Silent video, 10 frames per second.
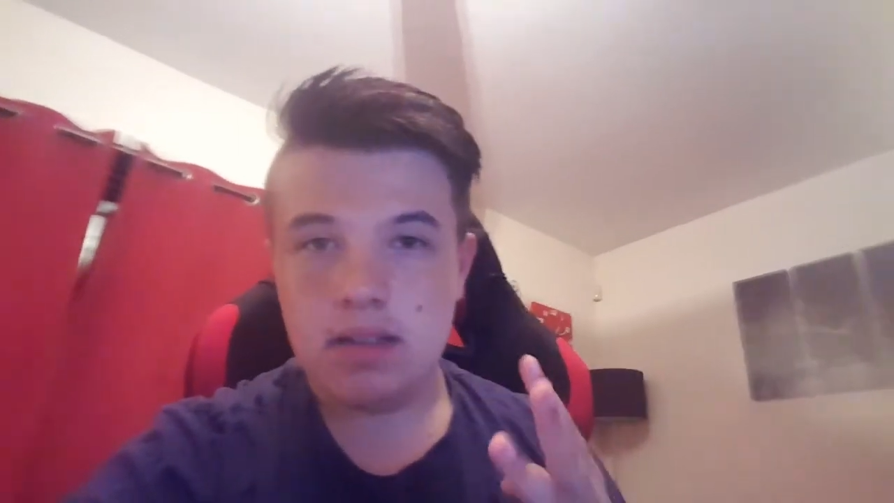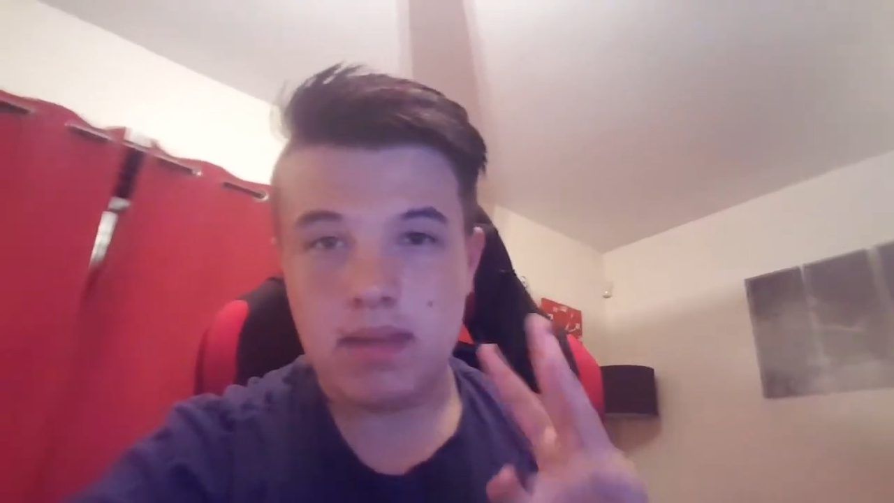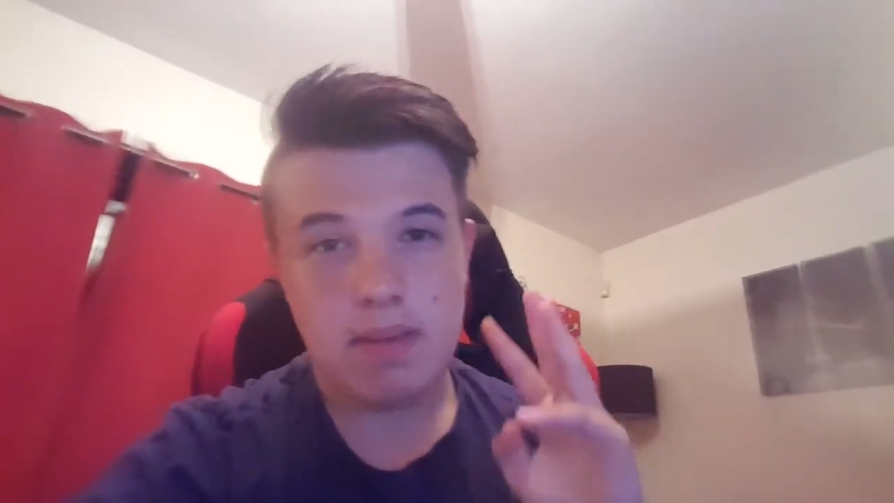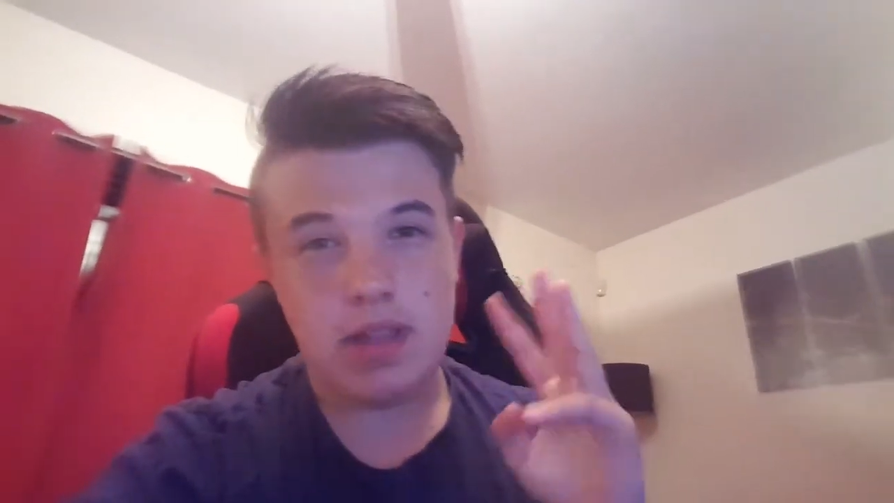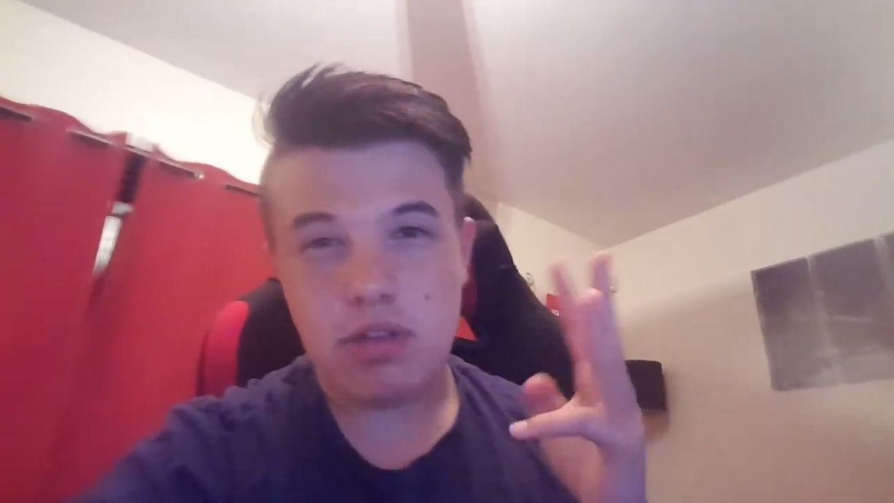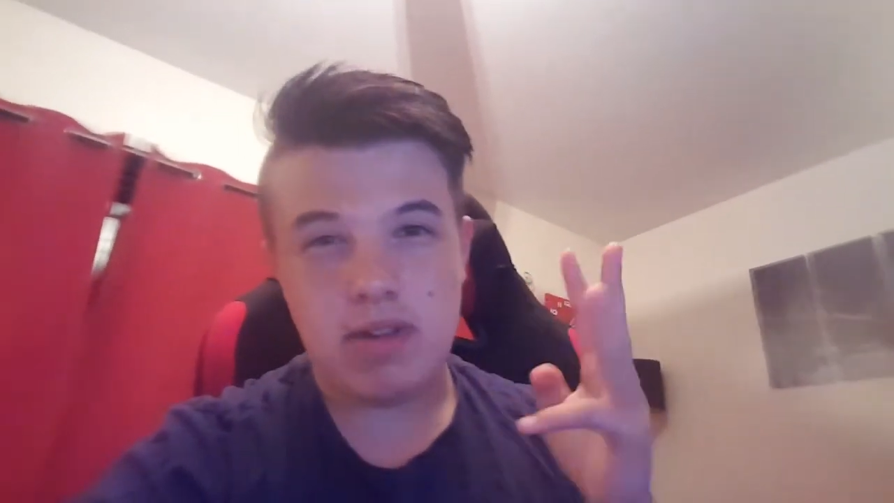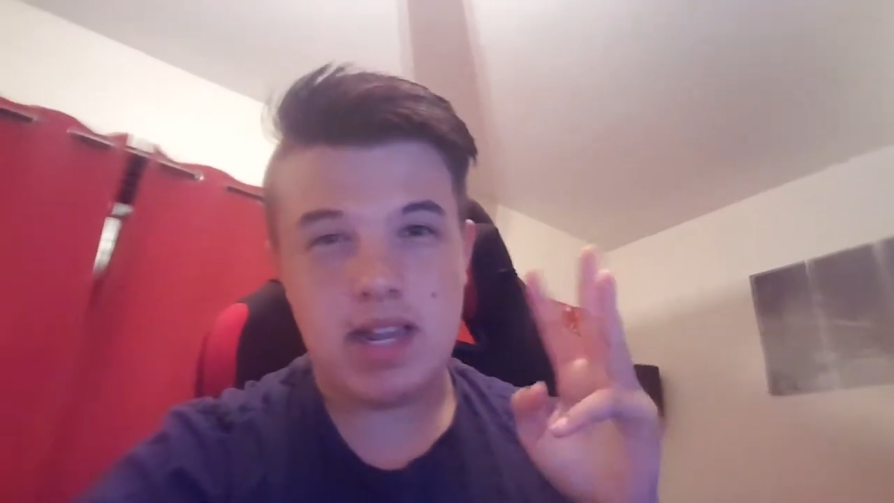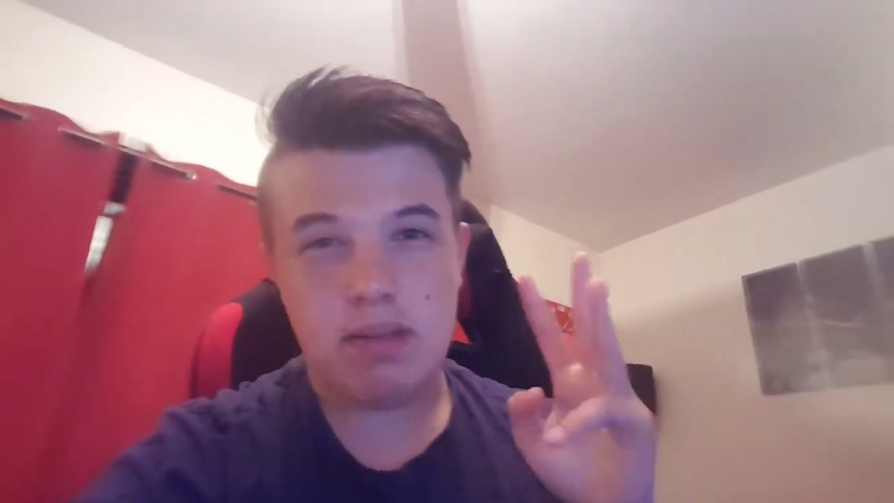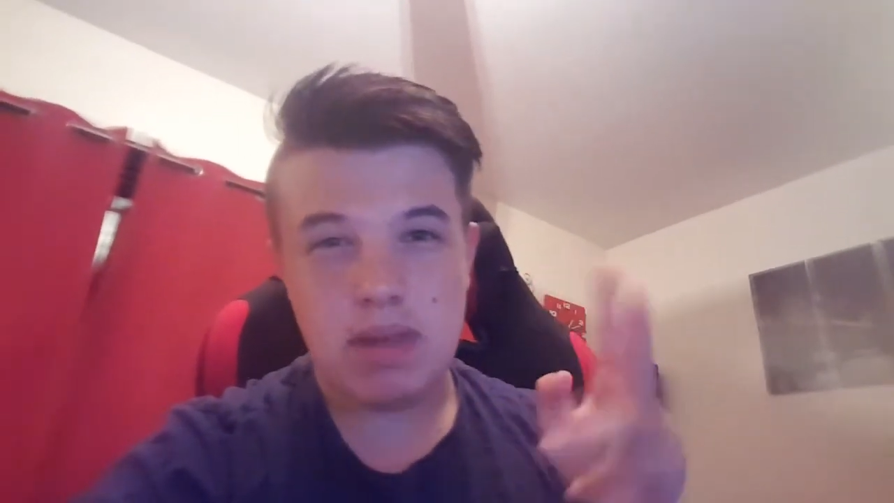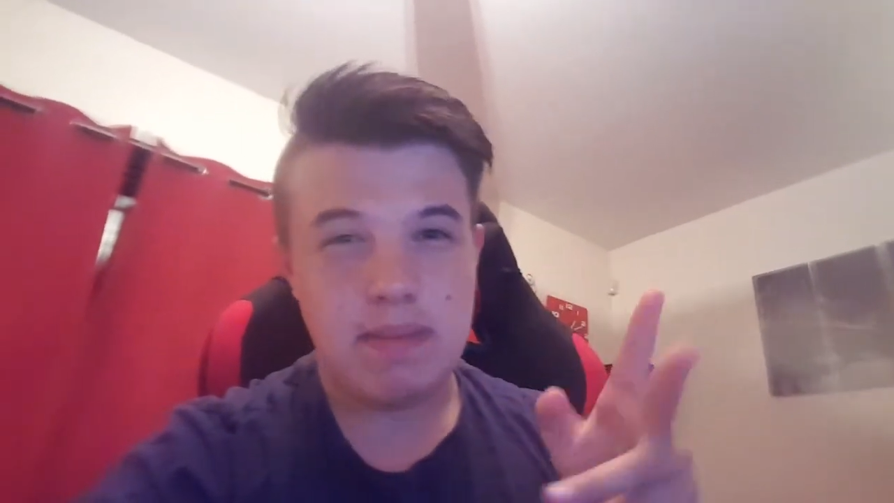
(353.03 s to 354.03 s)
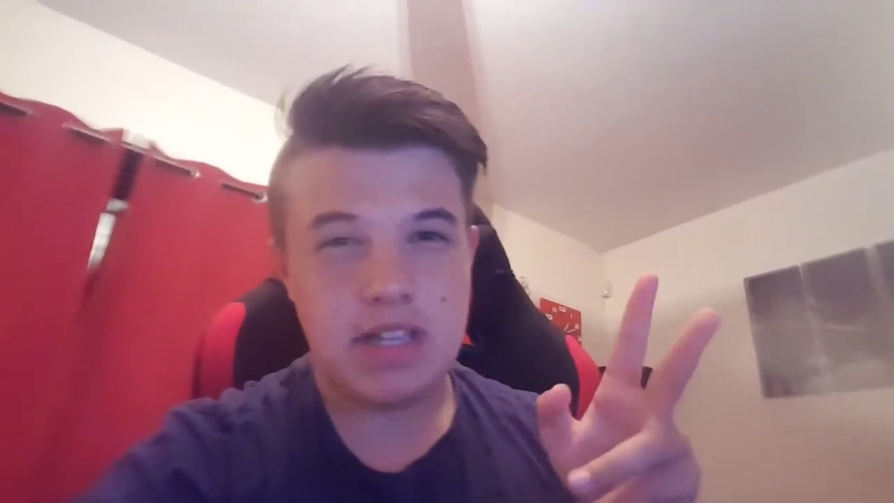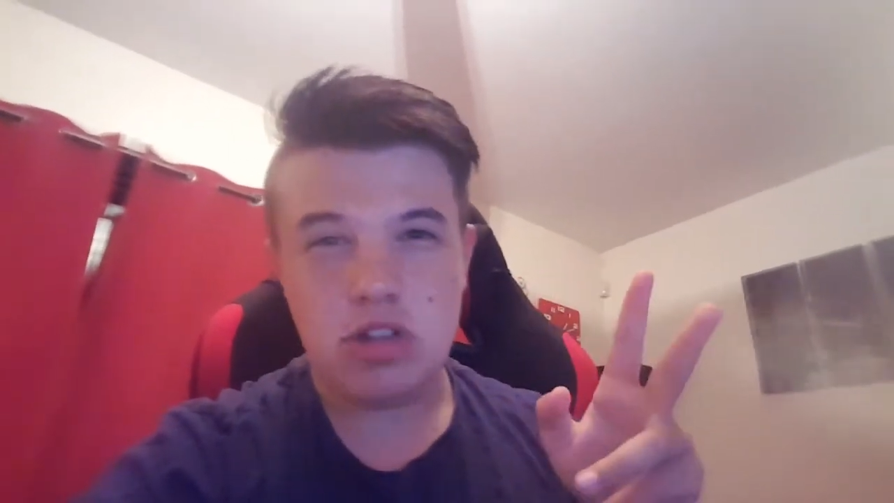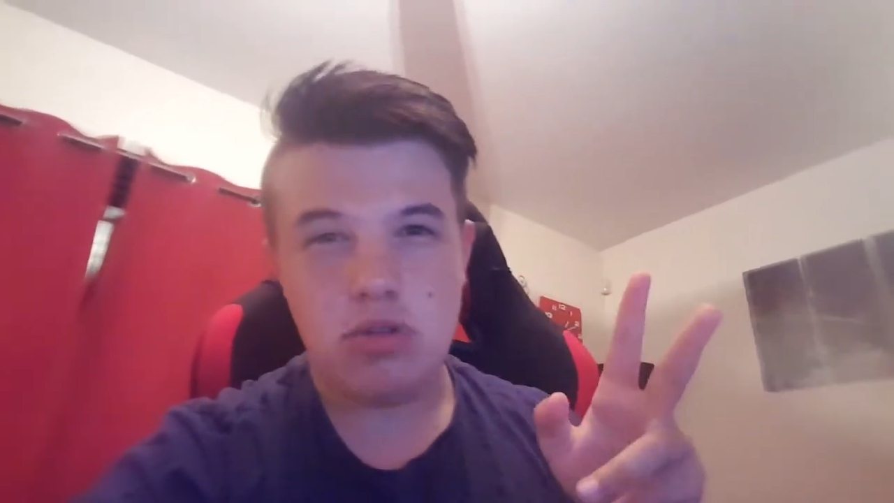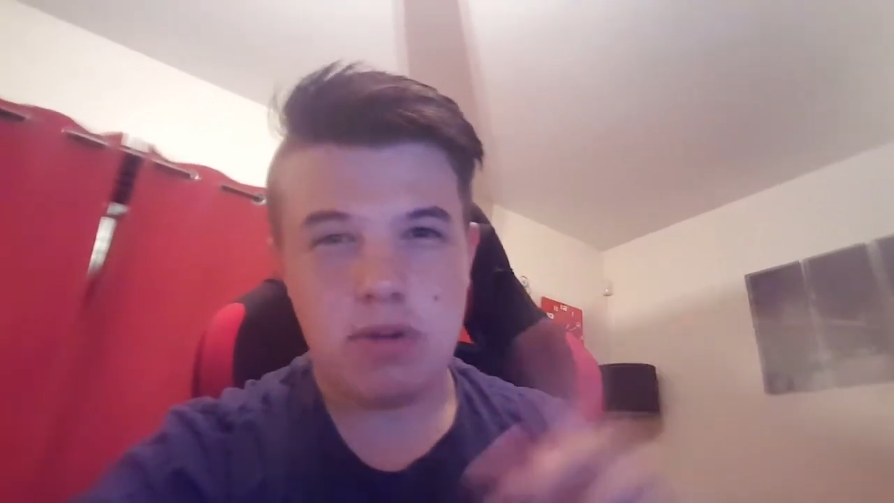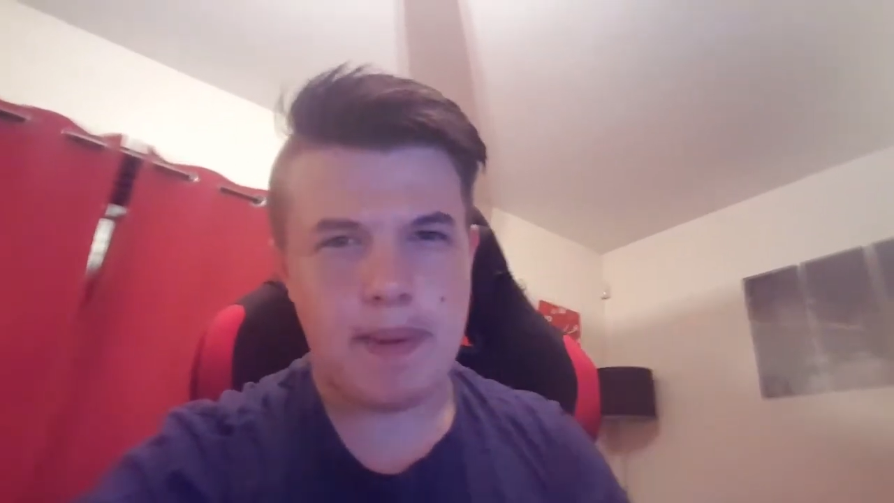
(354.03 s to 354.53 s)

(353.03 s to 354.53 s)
maybe two,